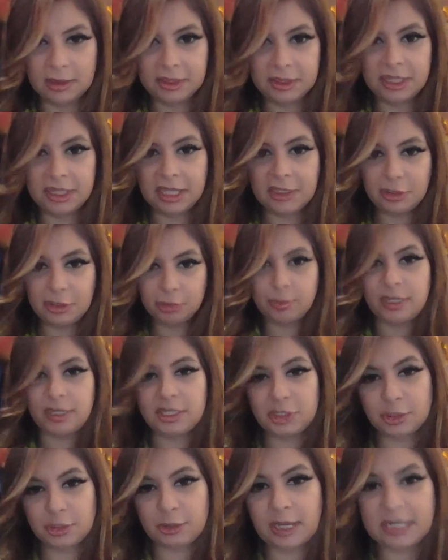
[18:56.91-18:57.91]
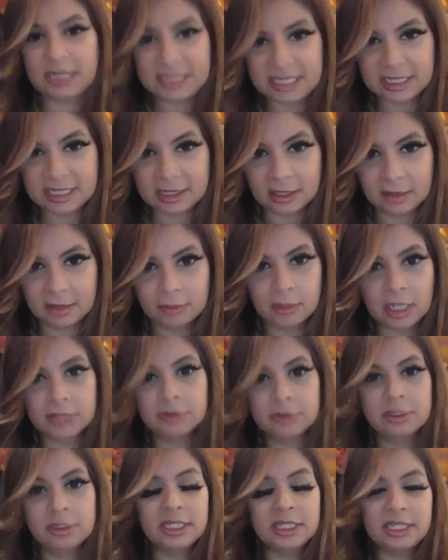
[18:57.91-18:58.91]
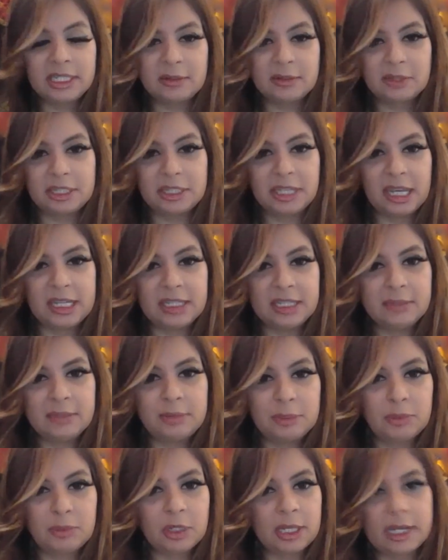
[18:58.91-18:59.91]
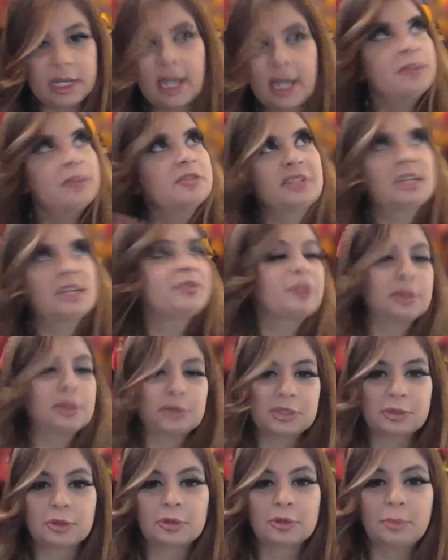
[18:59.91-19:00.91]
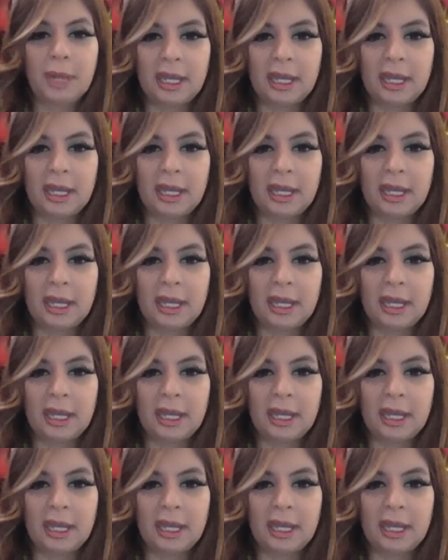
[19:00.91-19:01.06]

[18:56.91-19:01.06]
Then you pitch your idea rather than leading with the idea. People are like, I don't have time for user group.